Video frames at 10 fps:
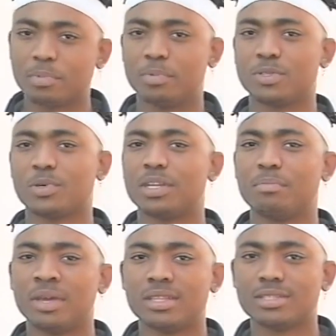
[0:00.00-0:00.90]
People thought it
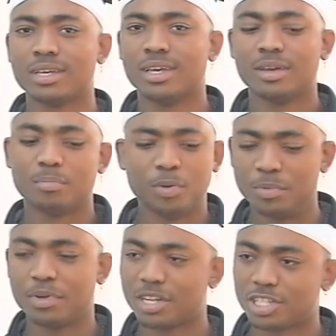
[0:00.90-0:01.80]
meant
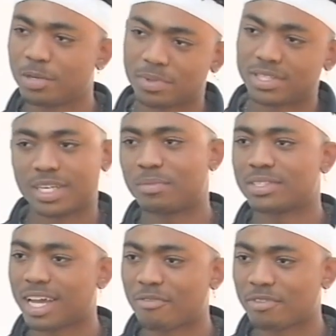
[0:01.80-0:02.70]
put me on a ship and take
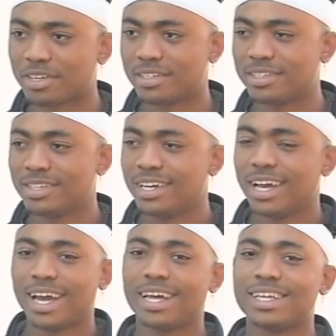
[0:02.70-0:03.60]
me to
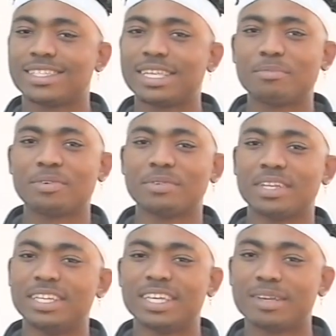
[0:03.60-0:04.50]
Africa. Same way
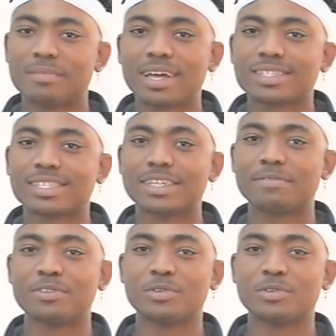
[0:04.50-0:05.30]
with Indian Massive, you